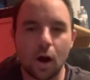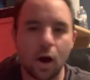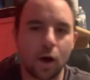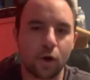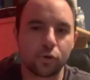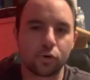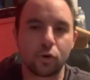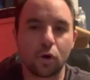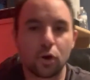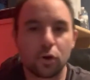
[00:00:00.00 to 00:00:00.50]

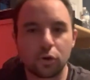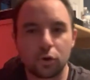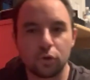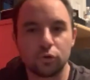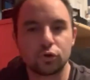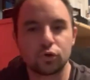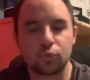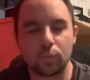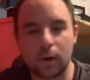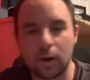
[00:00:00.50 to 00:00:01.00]
Honor Art
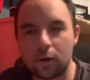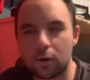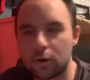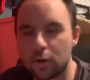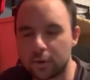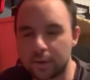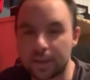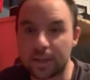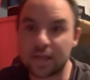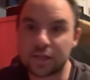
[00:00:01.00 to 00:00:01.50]
Ghost
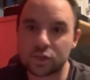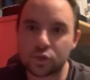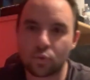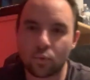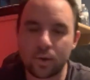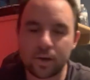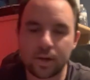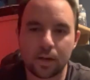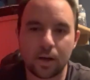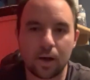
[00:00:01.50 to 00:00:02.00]
Rare, okay, that's
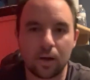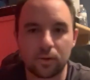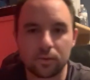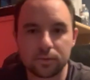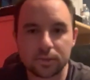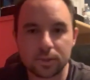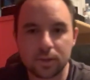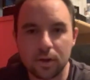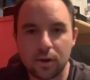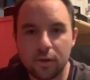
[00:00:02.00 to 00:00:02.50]

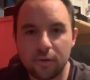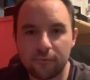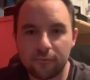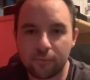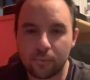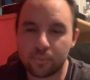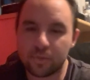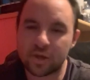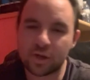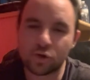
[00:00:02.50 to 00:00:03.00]
$20.
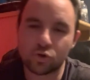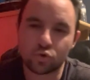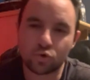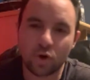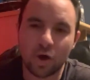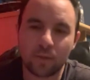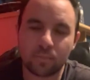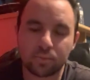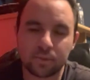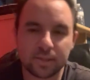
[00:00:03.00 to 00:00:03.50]
Forbidden
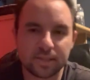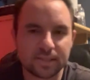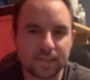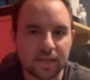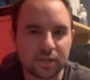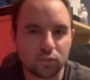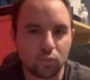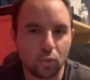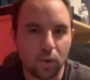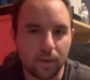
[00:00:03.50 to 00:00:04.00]
Droplets,
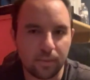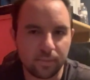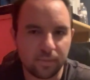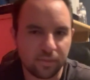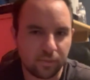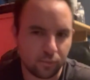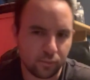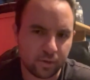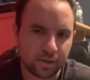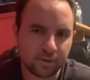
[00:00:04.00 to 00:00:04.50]
that's what,
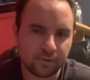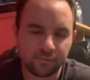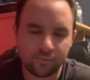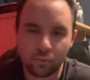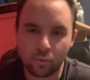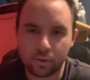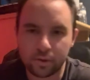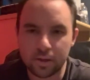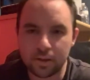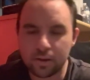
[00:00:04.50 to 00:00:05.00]
30 to
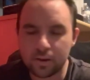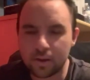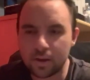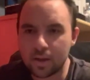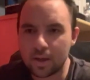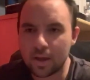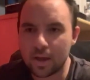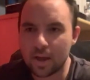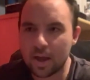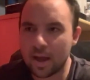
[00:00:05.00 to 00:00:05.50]
40
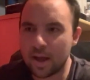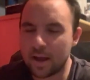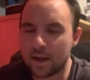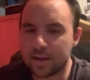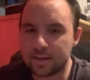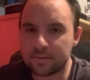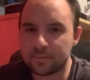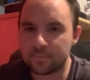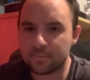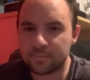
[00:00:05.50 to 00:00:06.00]

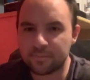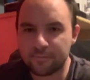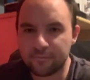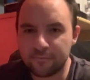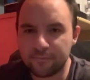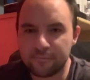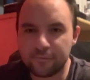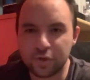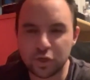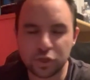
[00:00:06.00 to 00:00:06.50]
And
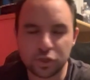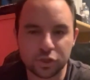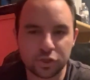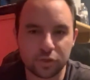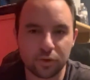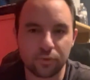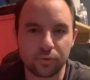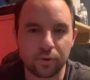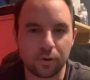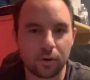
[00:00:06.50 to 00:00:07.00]
Fish
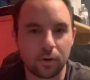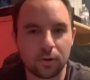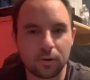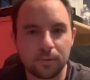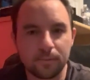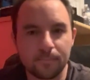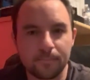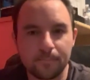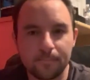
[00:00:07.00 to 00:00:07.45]
Sonar.